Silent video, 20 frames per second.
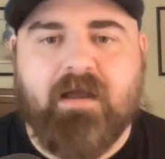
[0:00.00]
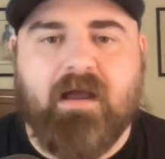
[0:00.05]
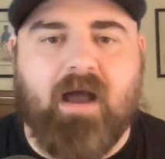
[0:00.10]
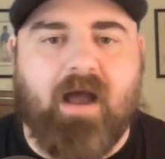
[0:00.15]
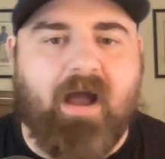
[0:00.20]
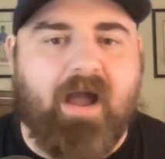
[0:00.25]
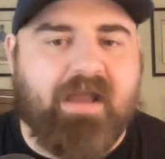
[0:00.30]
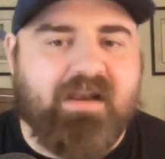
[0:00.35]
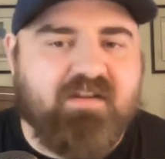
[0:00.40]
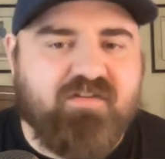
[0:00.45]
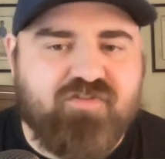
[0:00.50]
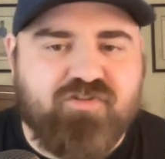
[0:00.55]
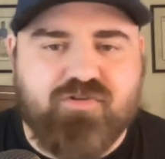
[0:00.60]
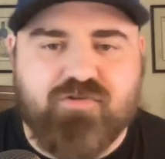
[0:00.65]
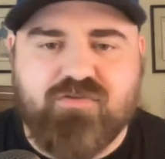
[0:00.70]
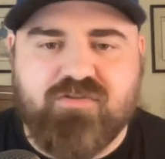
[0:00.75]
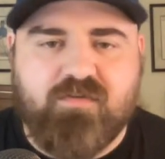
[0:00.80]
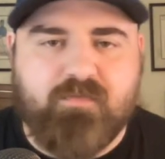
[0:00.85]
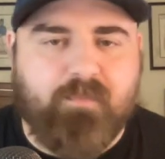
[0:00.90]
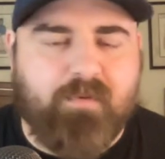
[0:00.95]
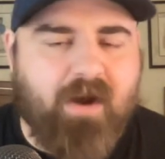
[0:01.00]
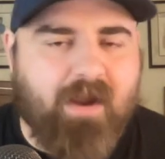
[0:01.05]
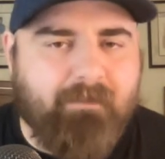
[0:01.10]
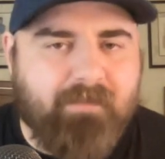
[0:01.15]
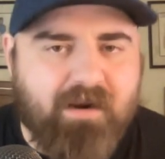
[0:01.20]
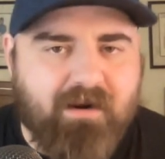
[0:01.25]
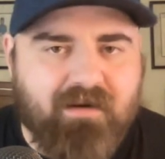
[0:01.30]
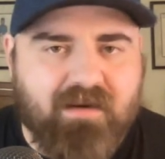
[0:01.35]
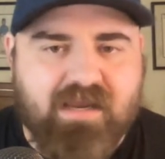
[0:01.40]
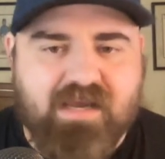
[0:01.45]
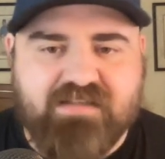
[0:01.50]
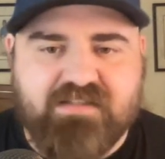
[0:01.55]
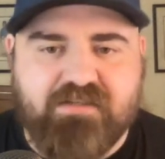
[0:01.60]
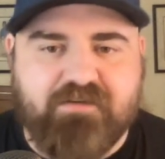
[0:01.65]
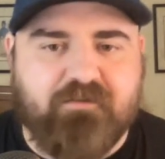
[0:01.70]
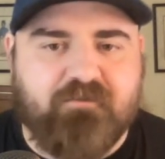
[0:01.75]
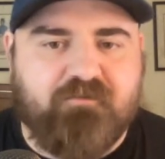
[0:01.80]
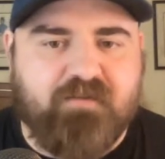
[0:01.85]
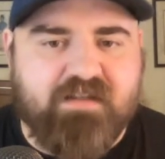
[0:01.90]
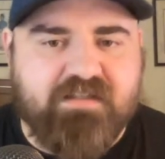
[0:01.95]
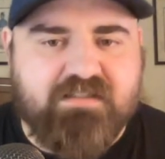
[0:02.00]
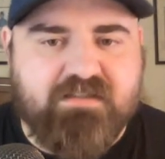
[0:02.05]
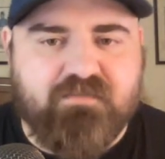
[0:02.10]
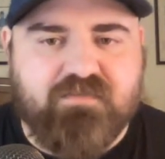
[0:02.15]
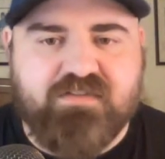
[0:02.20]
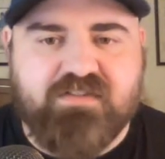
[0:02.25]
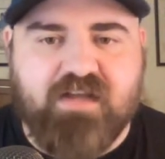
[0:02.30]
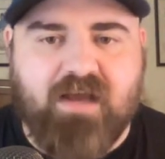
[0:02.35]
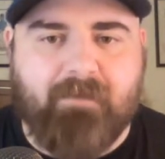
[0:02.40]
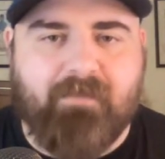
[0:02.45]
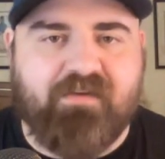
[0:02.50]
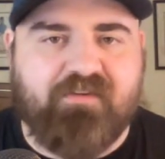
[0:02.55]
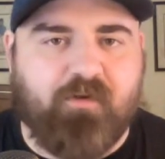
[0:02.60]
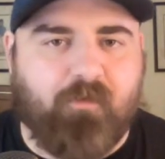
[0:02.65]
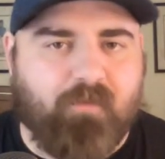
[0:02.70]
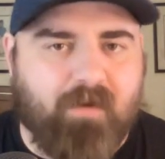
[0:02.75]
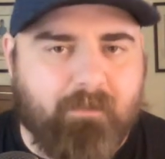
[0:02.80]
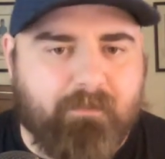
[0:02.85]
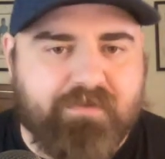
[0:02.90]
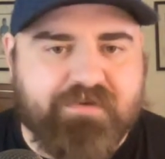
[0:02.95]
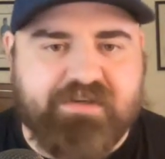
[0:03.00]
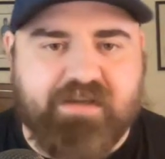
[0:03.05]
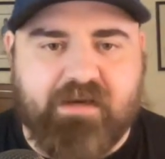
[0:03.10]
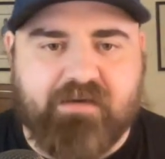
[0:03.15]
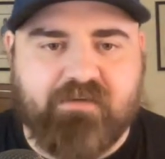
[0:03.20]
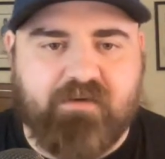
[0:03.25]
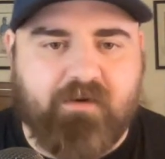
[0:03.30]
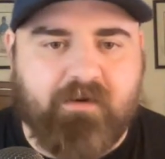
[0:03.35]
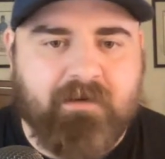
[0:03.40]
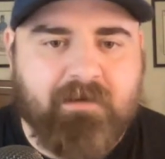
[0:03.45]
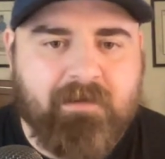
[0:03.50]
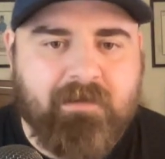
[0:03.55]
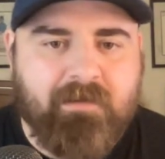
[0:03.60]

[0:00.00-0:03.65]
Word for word: uh, and he's used primarily as a defensive sub, as a rim protector.